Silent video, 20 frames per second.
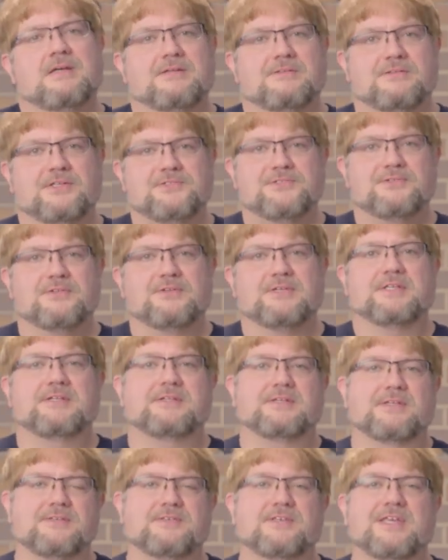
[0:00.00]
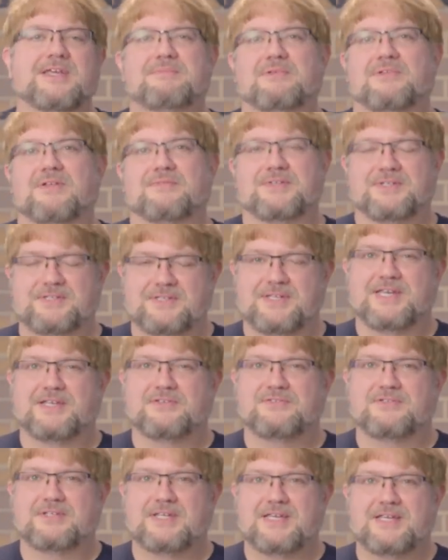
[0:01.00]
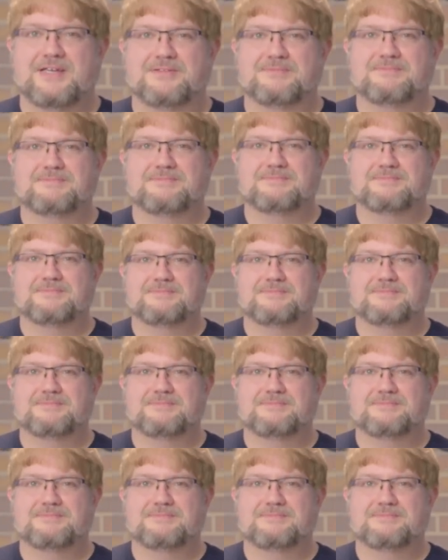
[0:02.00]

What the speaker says: Let's look at an example of it in action now.